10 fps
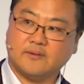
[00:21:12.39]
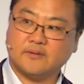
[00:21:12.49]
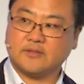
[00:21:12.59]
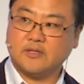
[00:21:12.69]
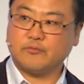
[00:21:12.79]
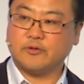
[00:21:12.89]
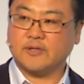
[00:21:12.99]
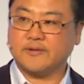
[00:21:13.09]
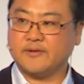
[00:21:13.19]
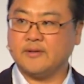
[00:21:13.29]
The keyword
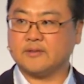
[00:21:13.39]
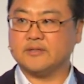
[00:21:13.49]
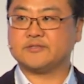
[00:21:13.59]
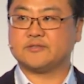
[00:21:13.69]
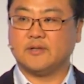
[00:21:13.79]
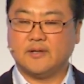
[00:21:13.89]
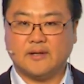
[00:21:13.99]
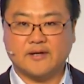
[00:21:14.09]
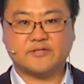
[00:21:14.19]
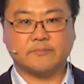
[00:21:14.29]
I think is
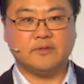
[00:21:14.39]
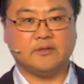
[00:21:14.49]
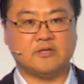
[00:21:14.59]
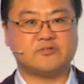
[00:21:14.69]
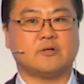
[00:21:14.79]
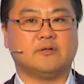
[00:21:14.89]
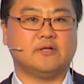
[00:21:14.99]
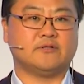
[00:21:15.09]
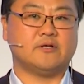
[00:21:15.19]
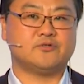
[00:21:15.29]
SME
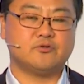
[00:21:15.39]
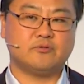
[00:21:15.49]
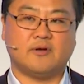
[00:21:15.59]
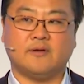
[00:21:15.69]
digitalization